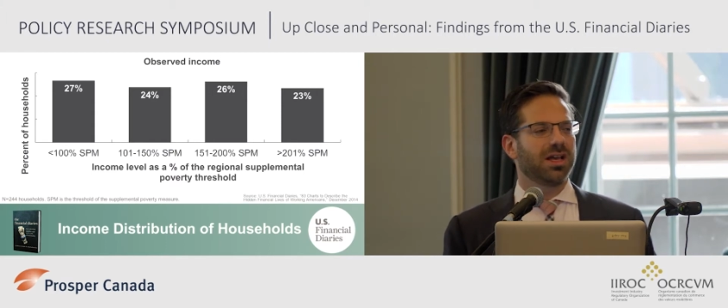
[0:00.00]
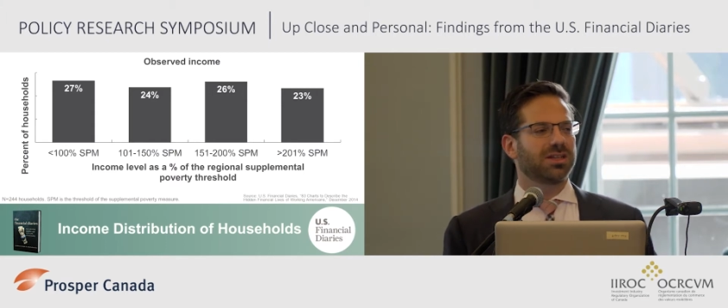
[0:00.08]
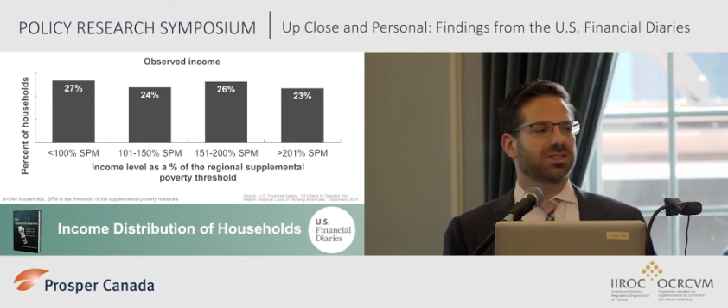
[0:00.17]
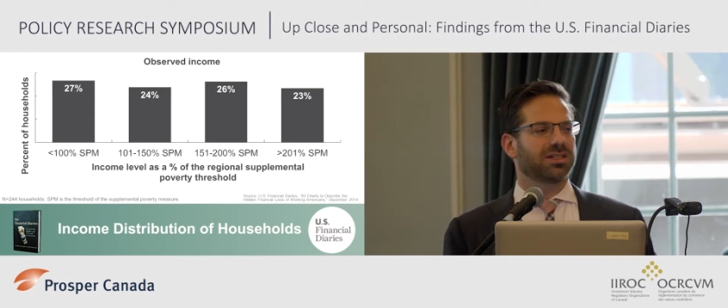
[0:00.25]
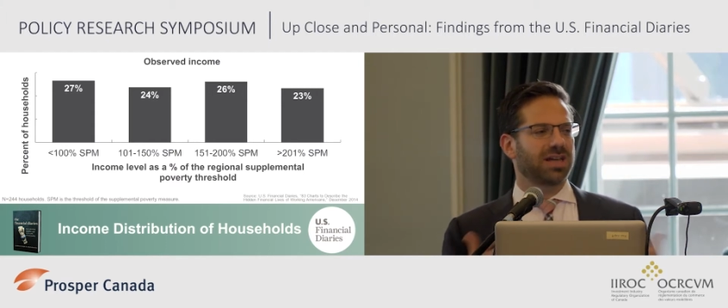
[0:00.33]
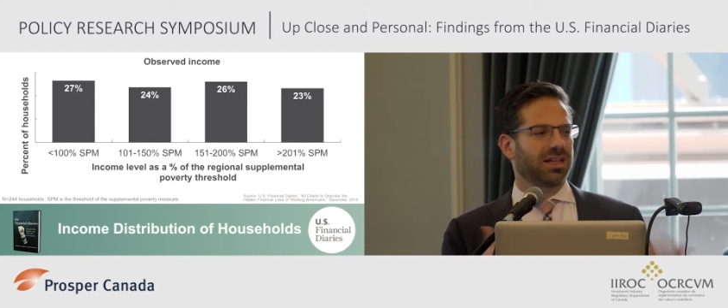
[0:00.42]

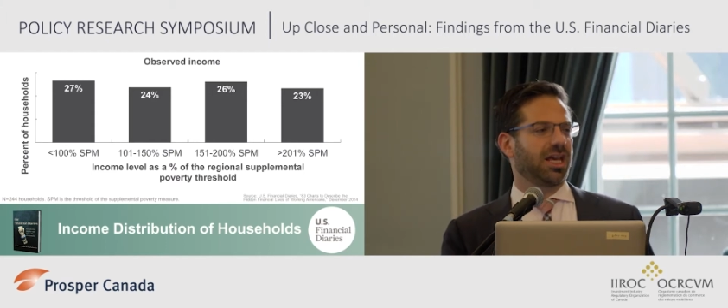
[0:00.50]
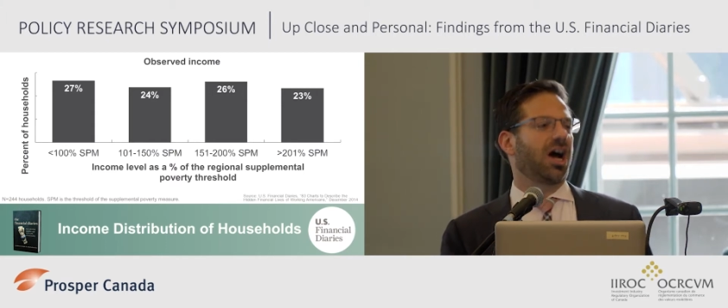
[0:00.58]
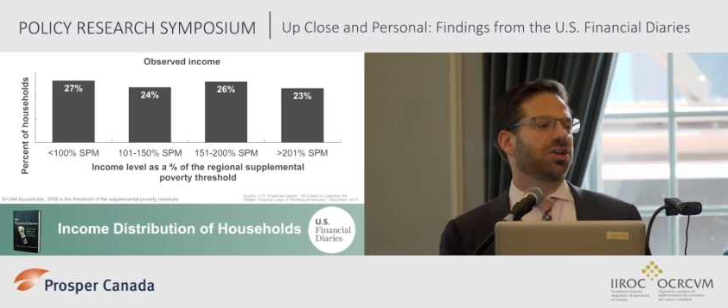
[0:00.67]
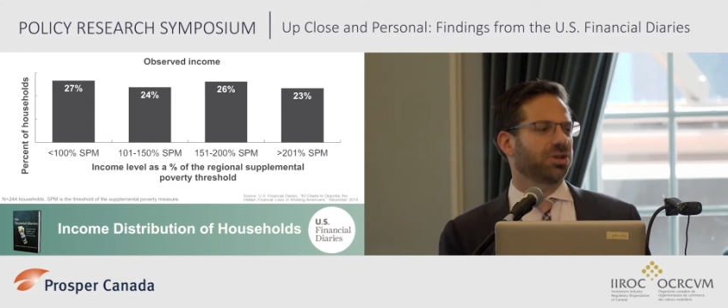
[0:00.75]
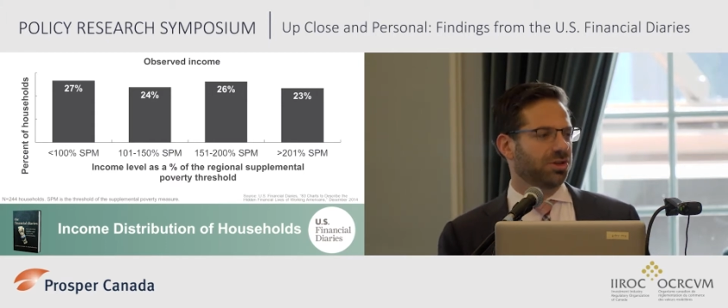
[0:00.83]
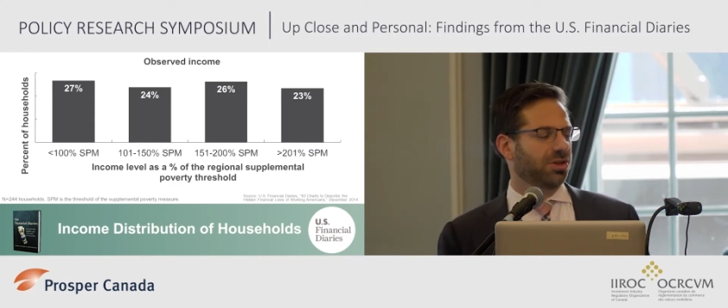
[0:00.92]
it's slightly
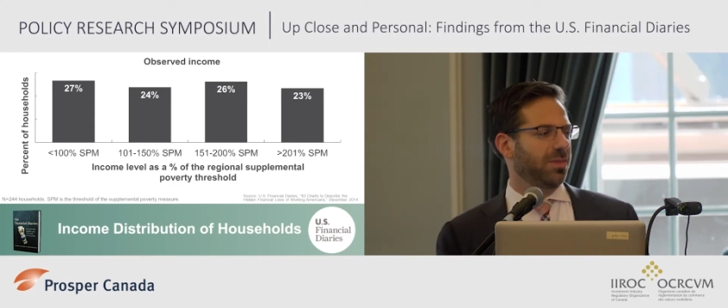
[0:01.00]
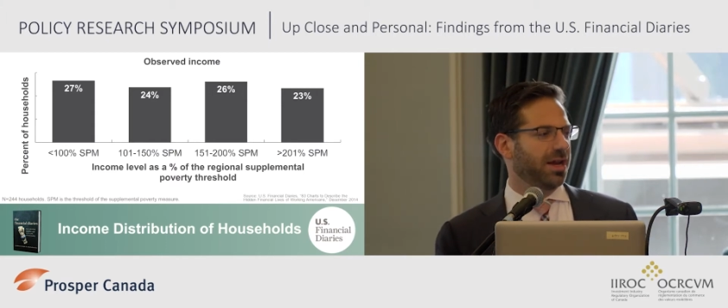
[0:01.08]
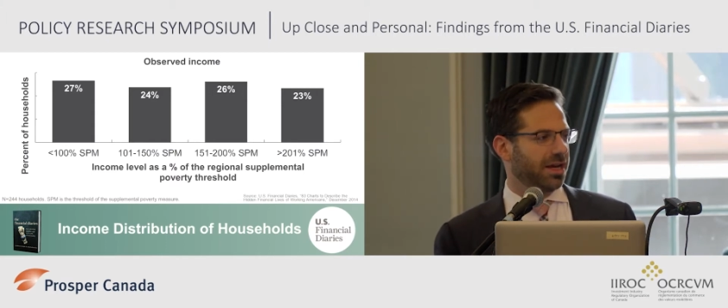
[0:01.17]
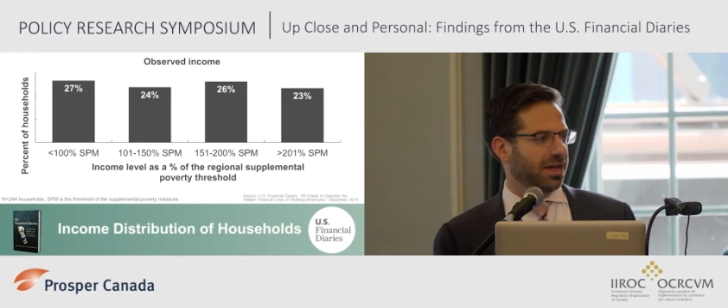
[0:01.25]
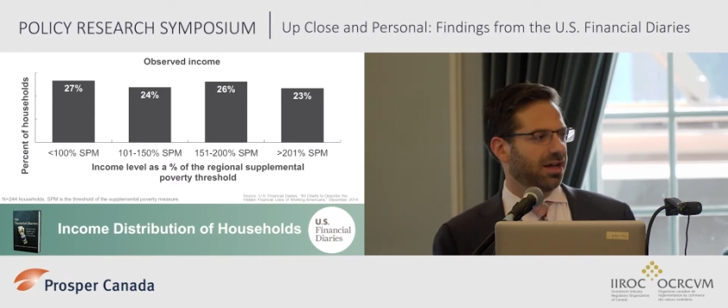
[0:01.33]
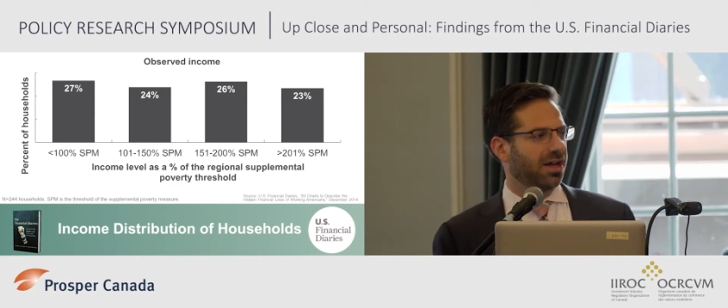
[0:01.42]
under the
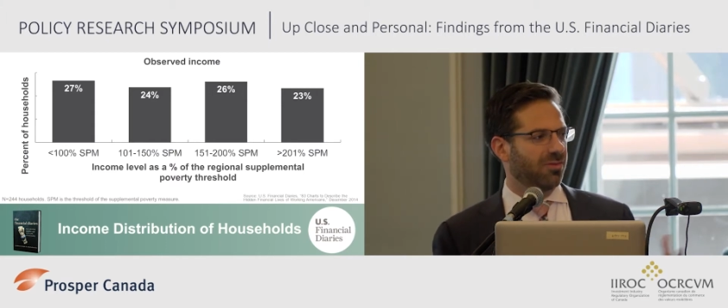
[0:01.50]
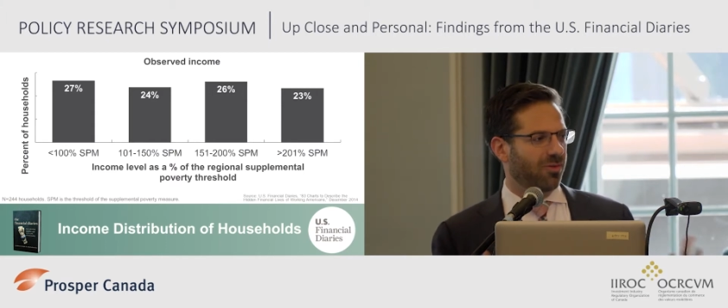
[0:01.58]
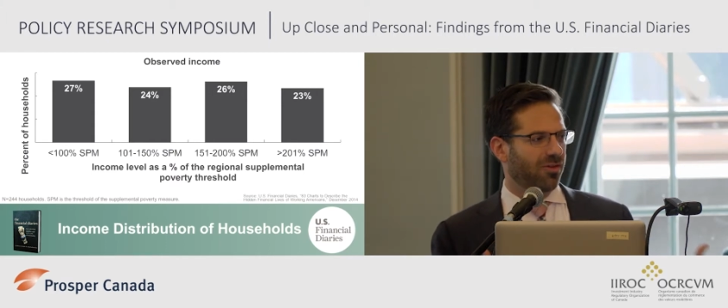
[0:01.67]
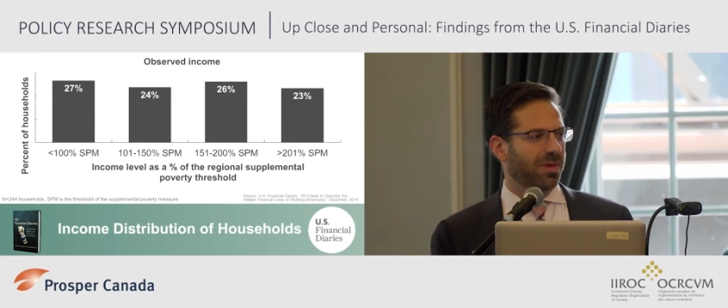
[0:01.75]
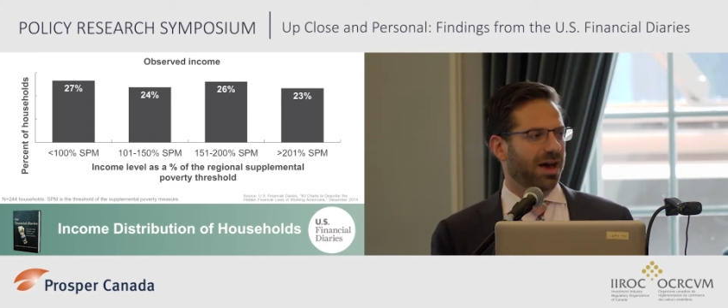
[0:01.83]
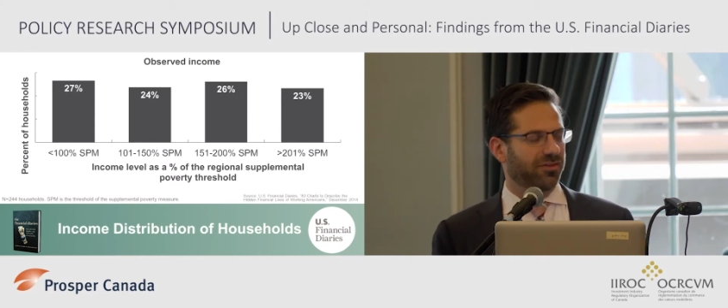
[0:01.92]
median income
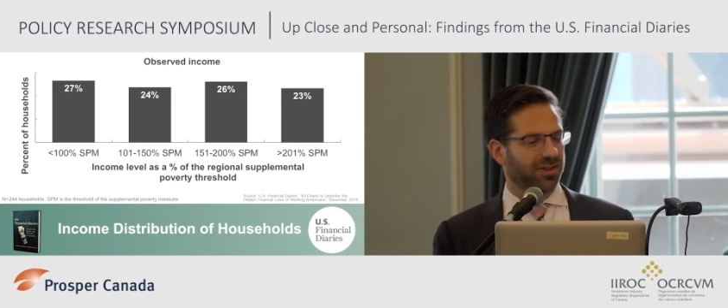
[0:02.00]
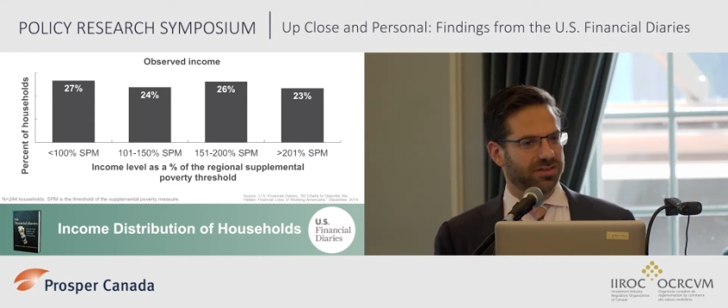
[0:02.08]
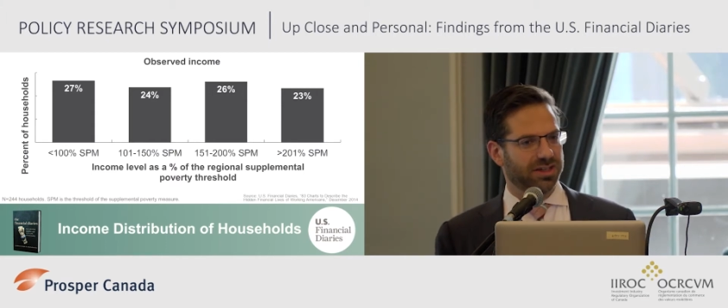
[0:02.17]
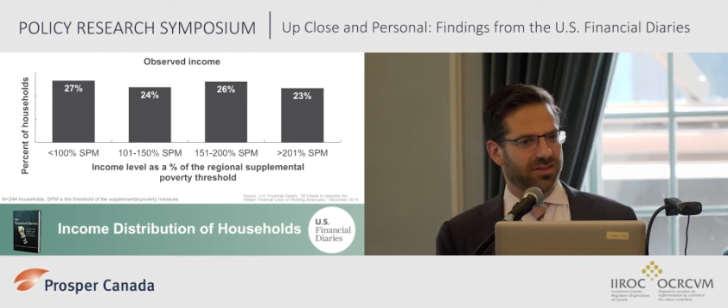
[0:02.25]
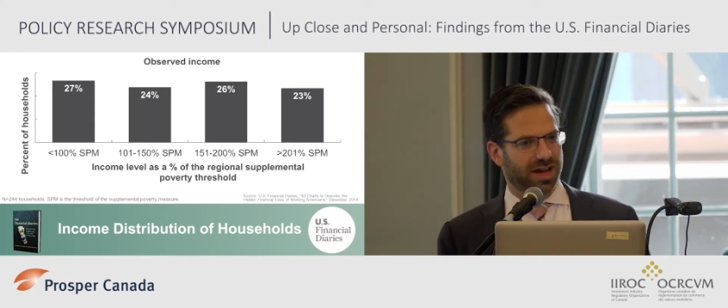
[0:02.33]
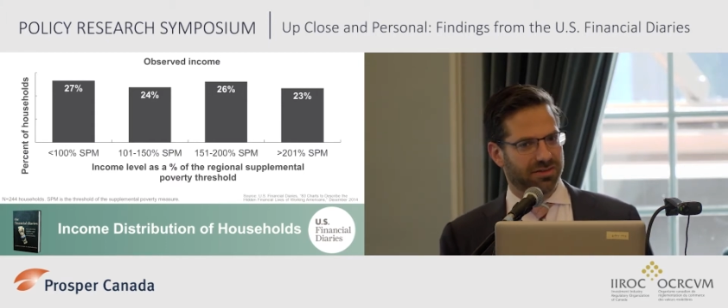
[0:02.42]
of about
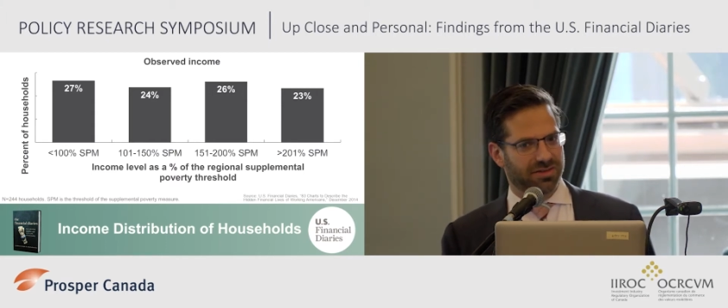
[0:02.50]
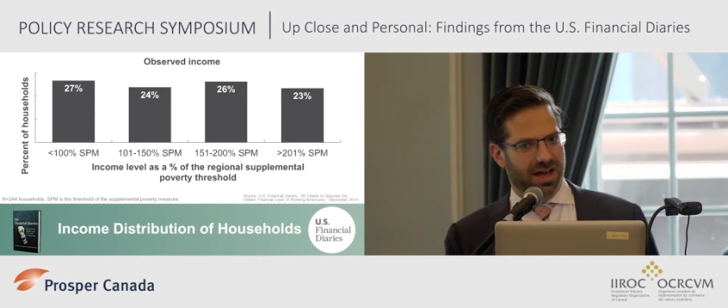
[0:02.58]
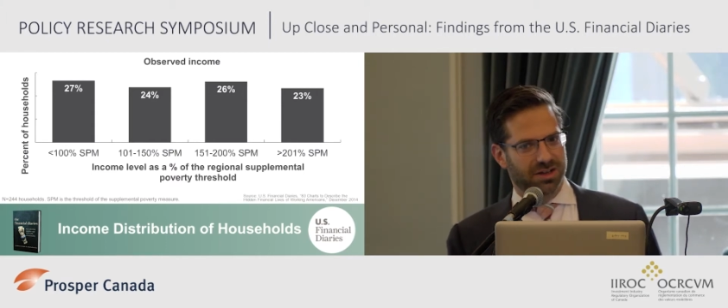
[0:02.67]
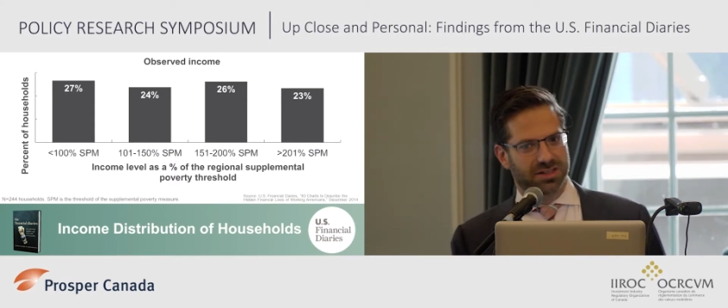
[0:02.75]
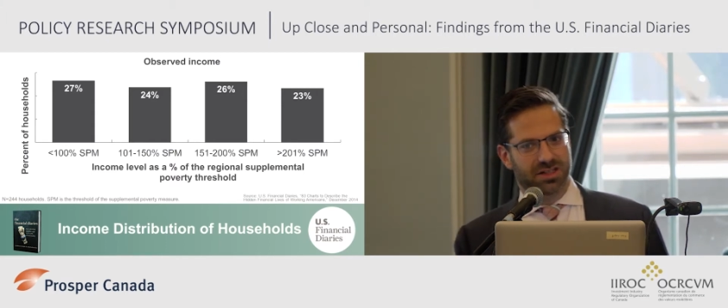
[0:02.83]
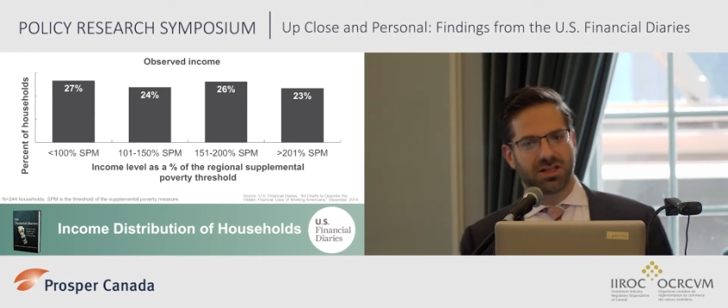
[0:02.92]

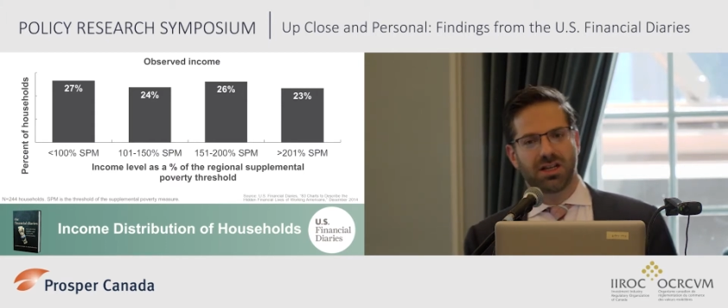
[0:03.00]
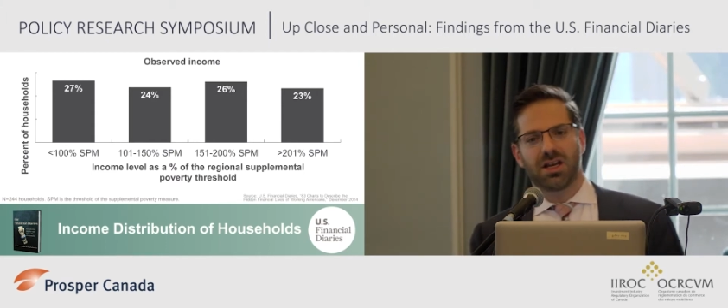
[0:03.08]
55,000